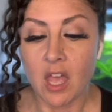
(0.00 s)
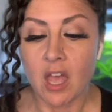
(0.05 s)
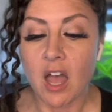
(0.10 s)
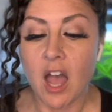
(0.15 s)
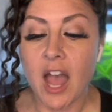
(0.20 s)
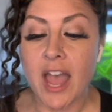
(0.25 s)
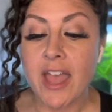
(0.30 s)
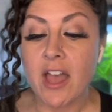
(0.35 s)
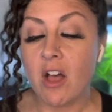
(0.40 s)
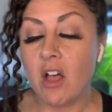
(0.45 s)

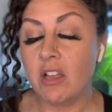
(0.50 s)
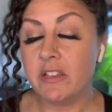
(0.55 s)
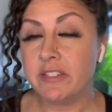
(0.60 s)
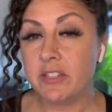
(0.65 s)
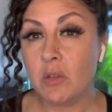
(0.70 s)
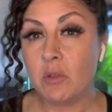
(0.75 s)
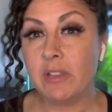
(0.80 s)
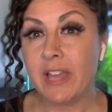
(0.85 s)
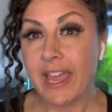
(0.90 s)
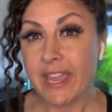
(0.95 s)
I
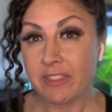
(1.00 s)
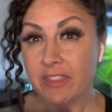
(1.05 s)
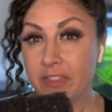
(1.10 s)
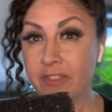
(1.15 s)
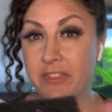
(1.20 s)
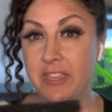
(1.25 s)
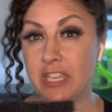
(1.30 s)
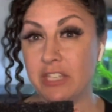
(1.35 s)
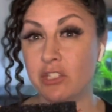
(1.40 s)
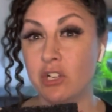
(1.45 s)
also like that
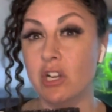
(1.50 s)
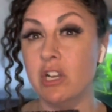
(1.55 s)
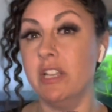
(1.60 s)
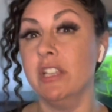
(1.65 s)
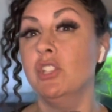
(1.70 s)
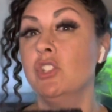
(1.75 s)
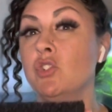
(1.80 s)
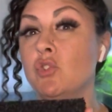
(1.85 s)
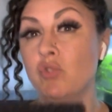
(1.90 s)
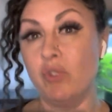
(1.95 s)
these are
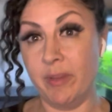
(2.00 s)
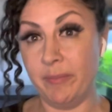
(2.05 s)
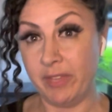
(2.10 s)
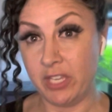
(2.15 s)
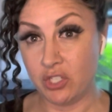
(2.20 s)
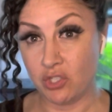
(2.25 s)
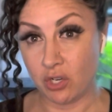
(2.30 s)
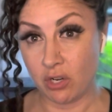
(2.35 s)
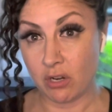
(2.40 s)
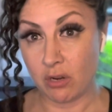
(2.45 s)
extremely
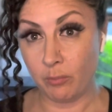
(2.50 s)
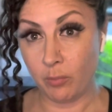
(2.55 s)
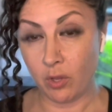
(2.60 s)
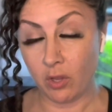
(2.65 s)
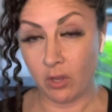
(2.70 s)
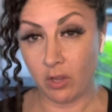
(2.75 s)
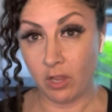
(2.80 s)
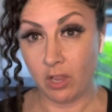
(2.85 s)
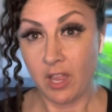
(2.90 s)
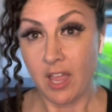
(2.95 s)

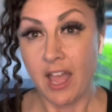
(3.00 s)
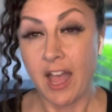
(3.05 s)
durable.